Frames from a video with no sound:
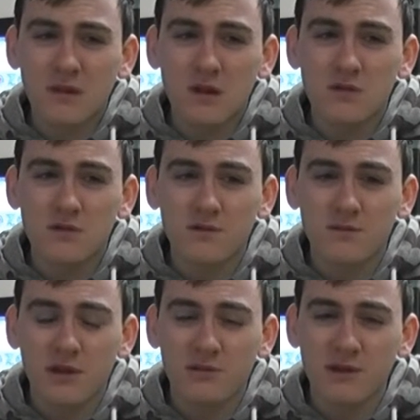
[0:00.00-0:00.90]
oh
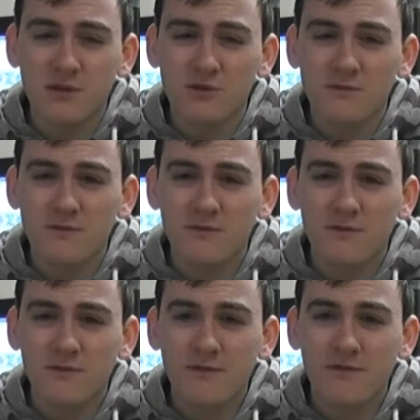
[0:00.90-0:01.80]
must have been about
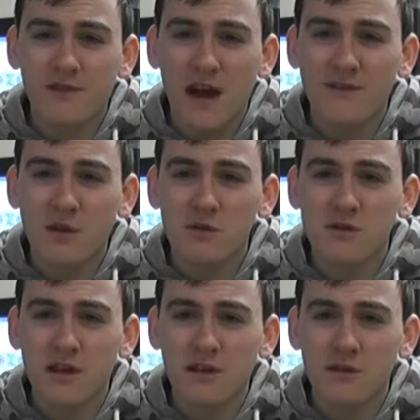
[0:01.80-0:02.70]
five hours,
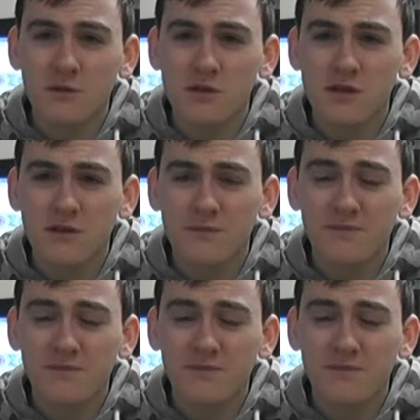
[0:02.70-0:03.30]
six hours